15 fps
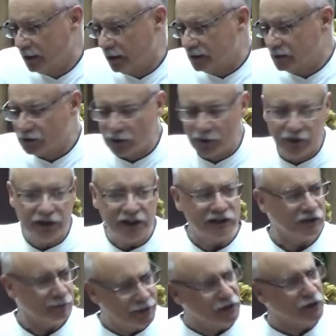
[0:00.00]
And so there need
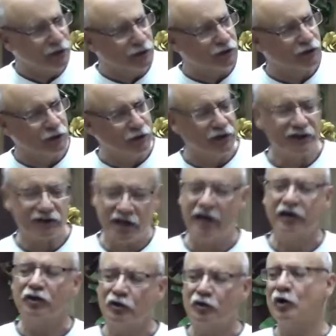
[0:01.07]
to be those two things. How
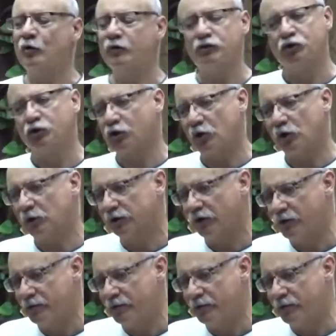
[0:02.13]
do you know that you're called to the